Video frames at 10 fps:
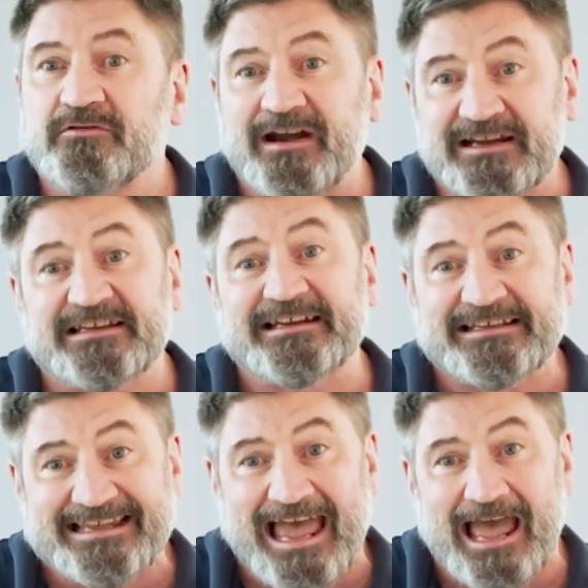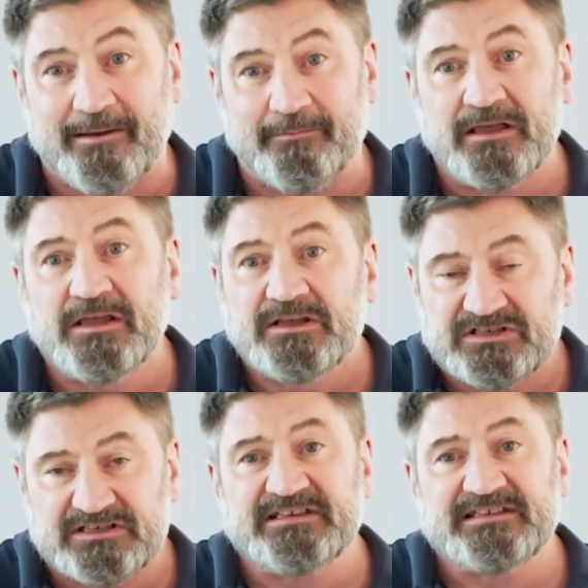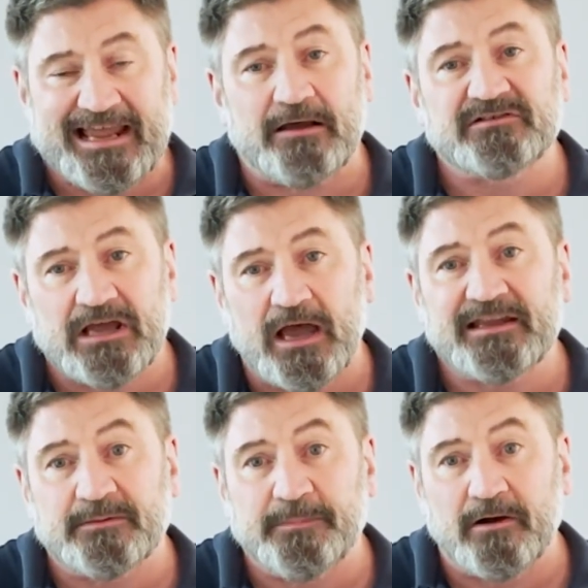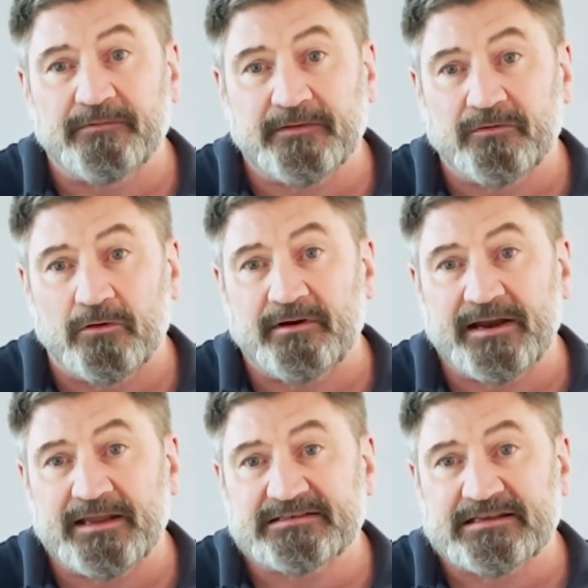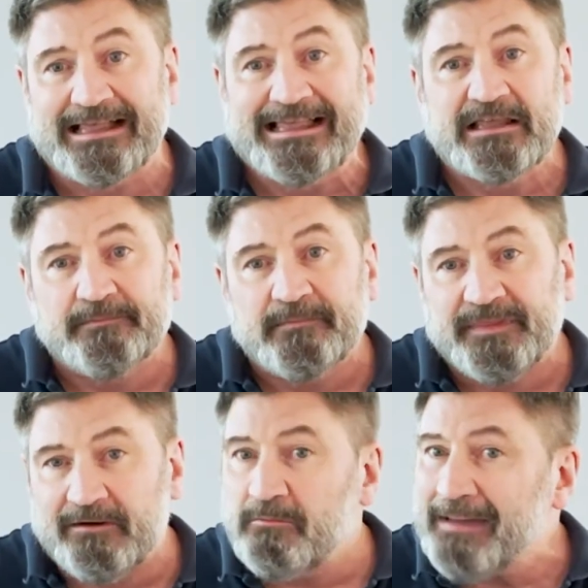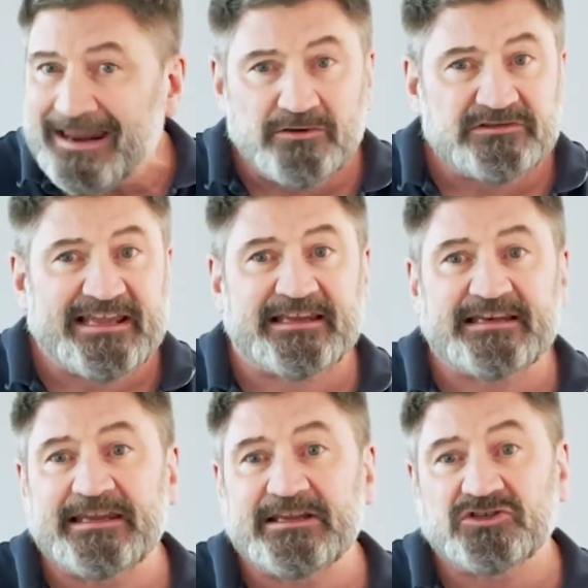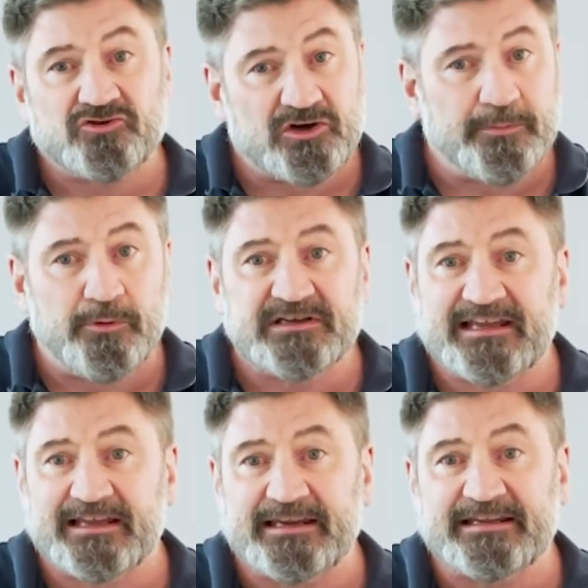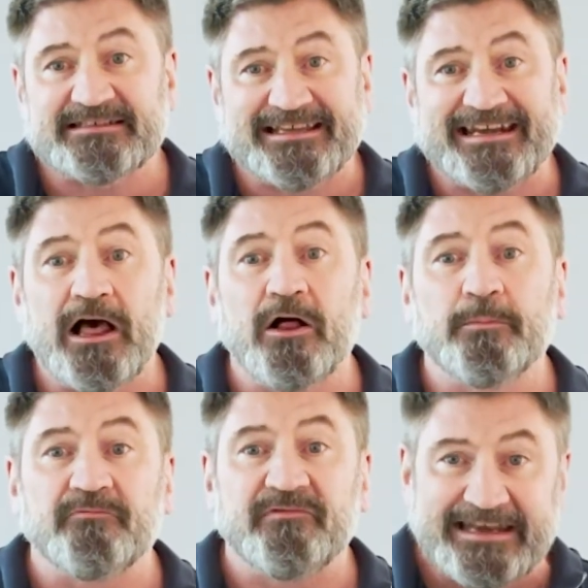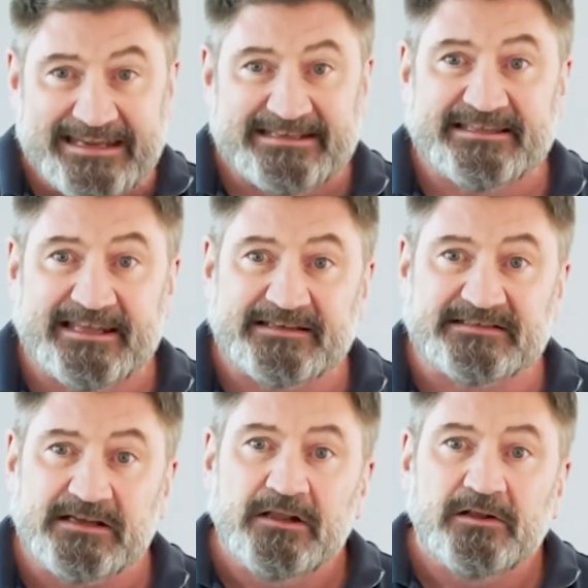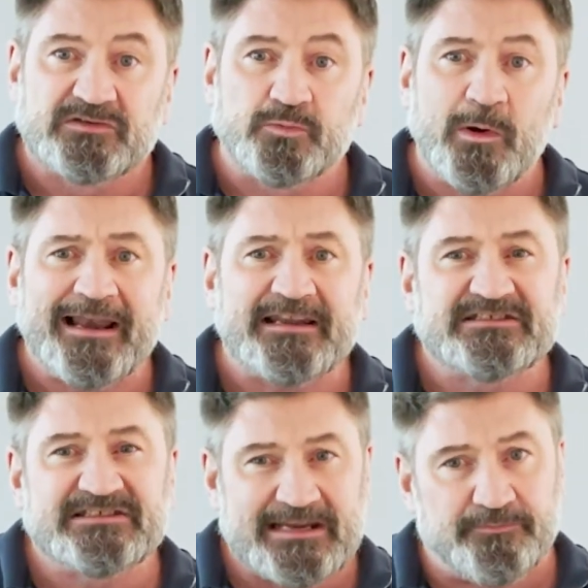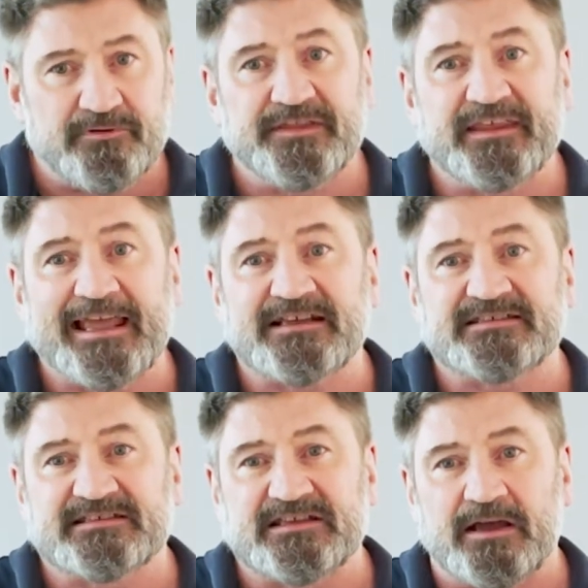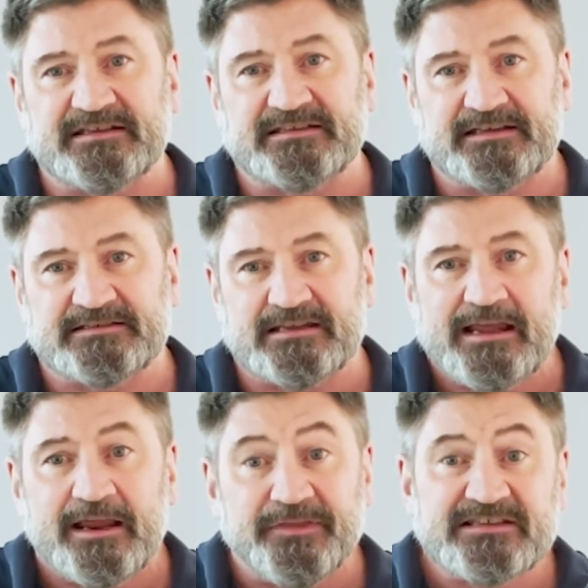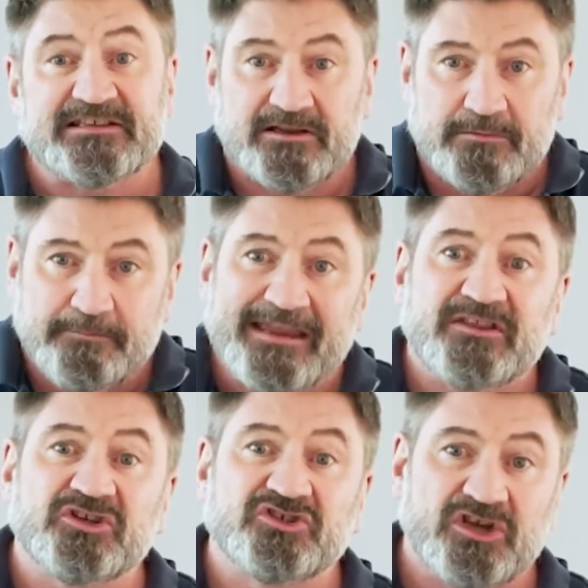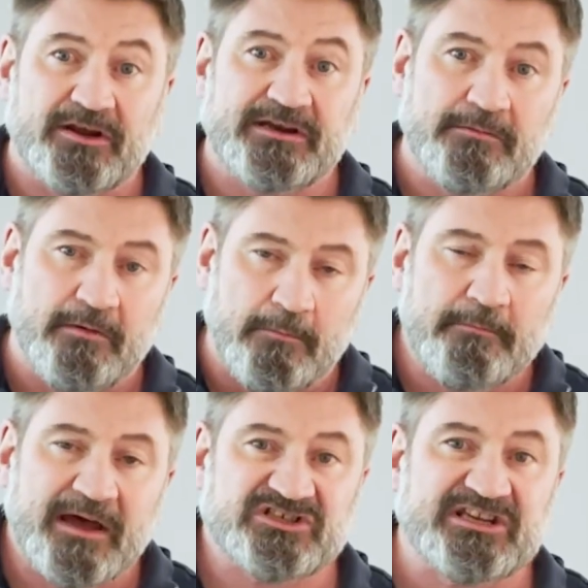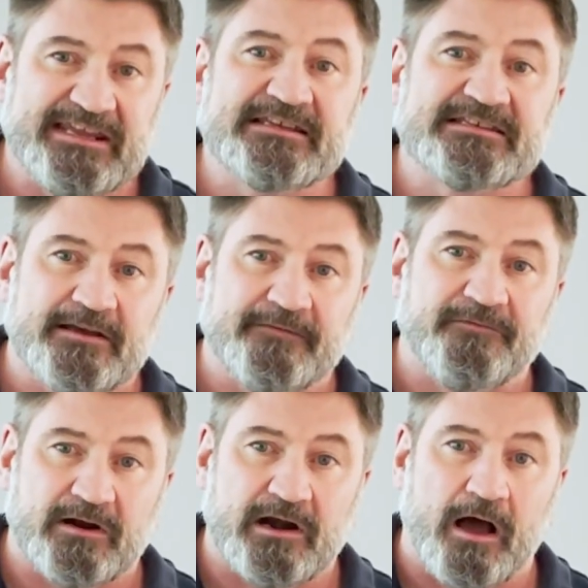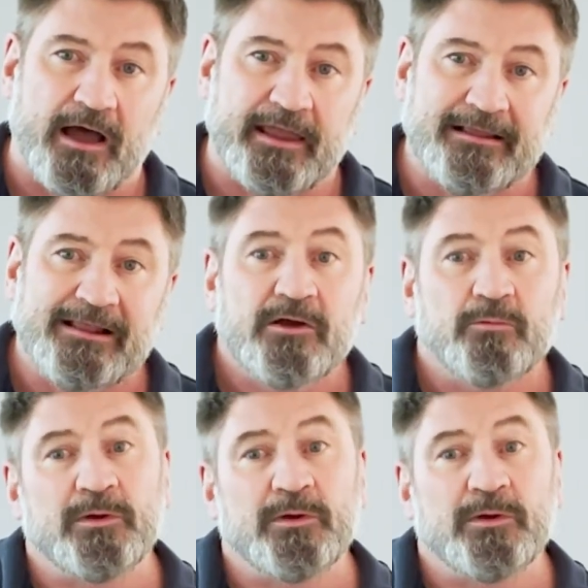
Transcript: a rectal exam just to see how tight the pelvic floor is. There are manual techniques, trigger point techniques that can help release this, as well as deep breathing exercises and things that can make the journey much easier for a guy. We